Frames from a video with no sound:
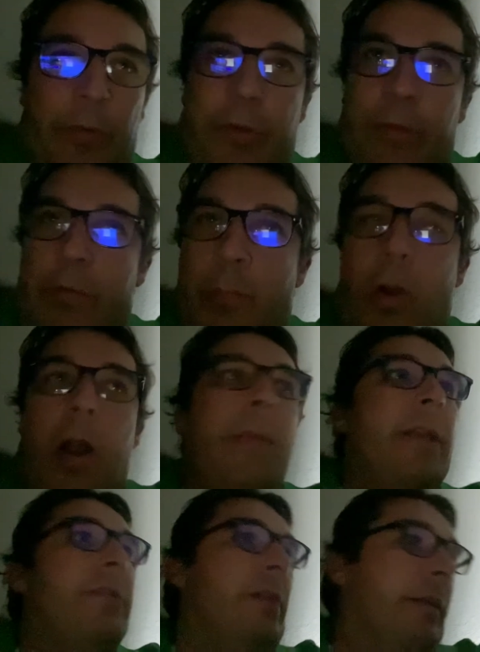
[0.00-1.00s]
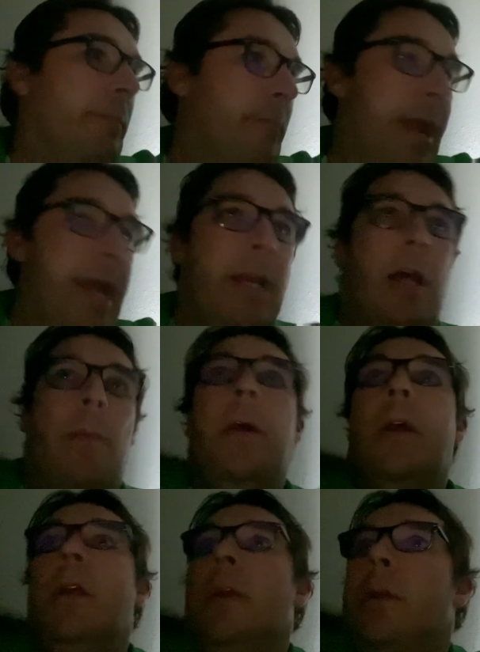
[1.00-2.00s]
of departments like makeup,
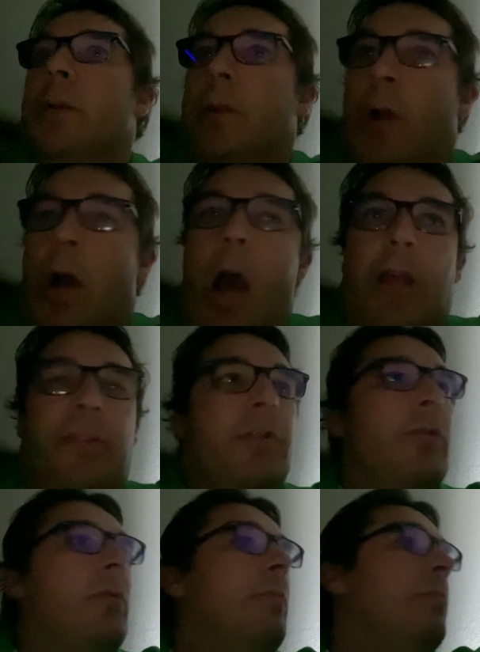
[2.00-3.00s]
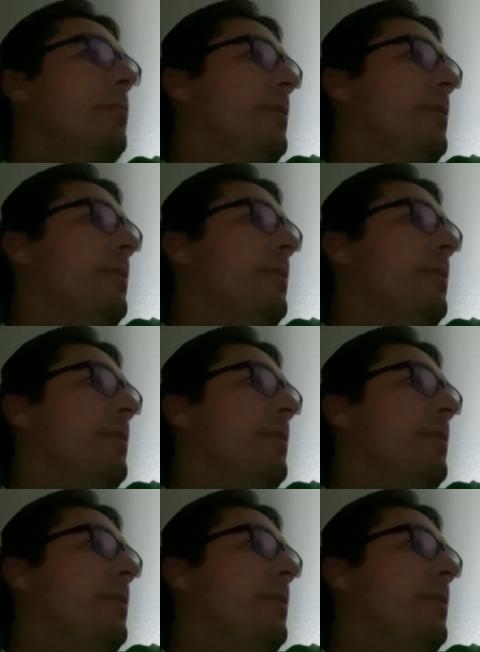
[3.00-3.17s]
costume,